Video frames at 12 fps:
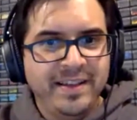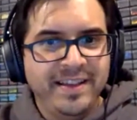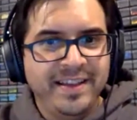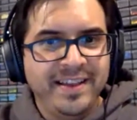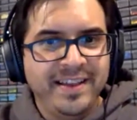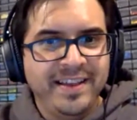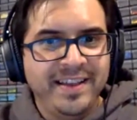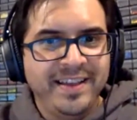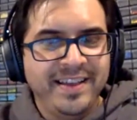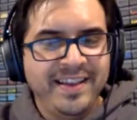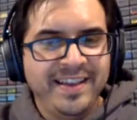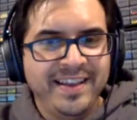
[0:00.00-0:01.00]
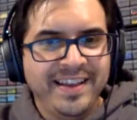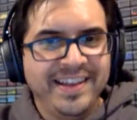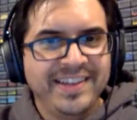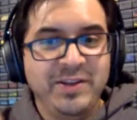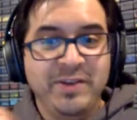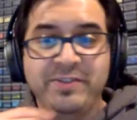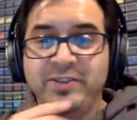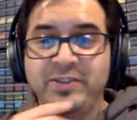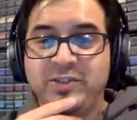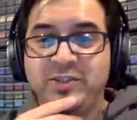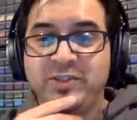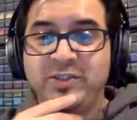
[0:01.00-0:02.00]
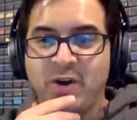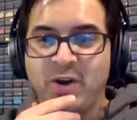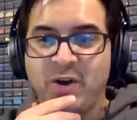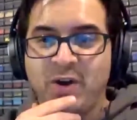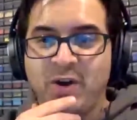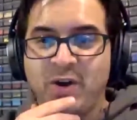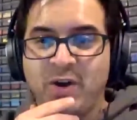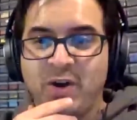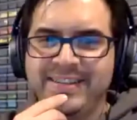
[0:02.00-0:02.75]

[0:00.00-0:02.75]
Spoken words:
Do you have a drone in your house?